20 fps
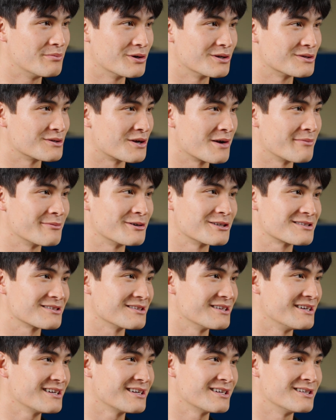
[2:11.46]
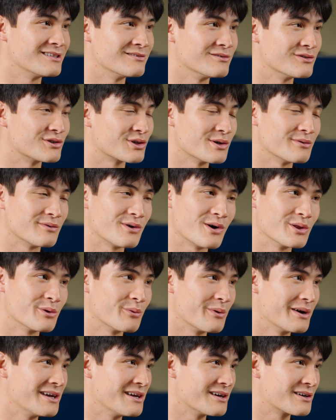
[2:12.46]
put his arm in a sling and drove all the
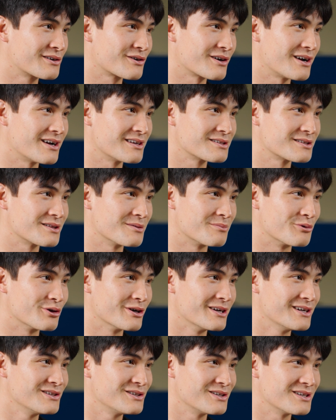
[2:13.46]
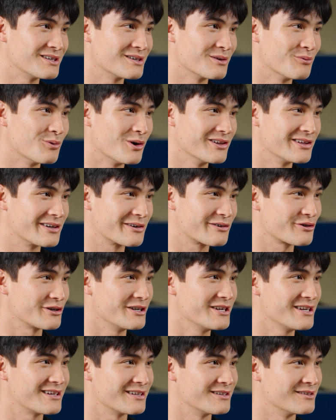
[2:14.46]
way across the bridge into Walnut
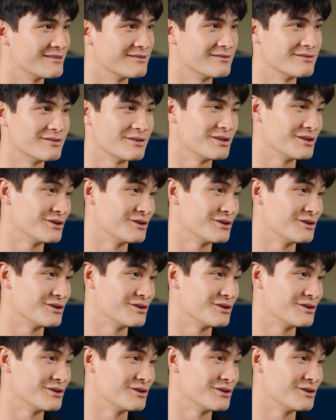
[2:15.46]
Creek and